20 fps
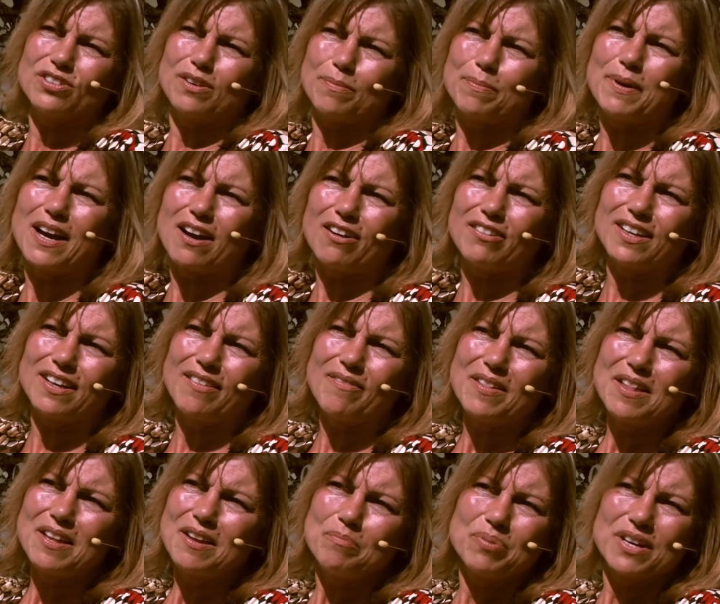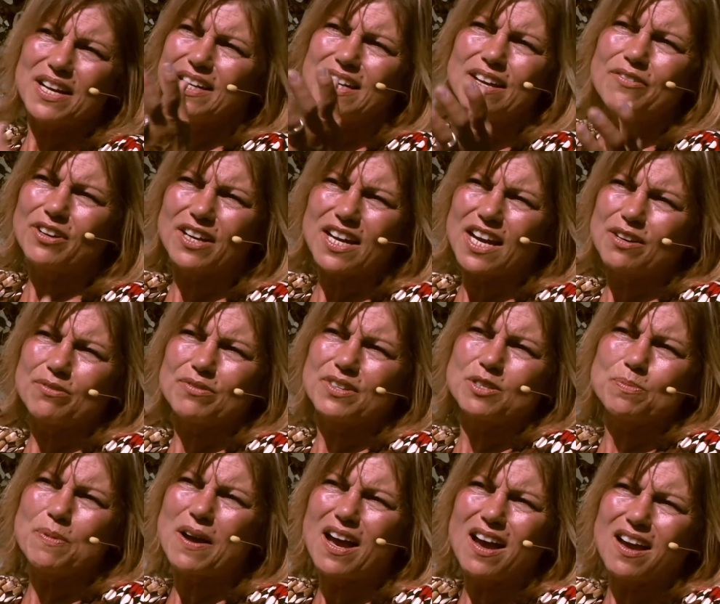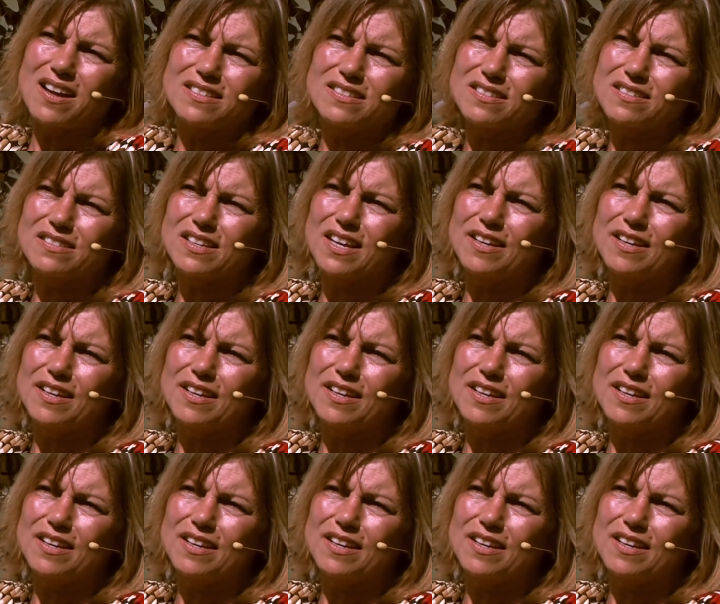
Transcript: her about it, but I never got a response.